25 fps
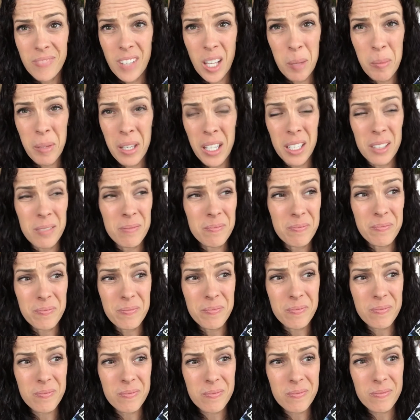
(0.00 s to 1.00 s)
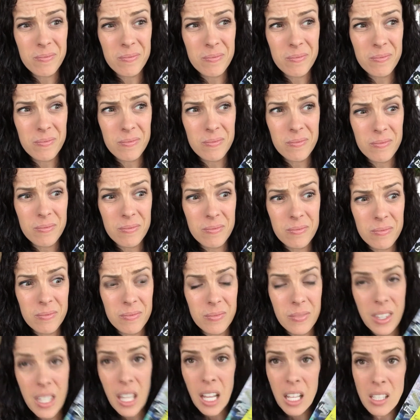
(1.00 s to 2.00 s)
I mean,
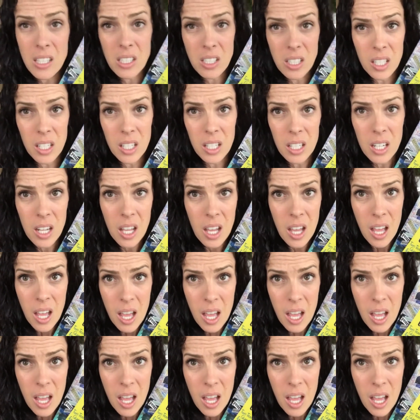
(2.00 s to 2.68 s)
that's good,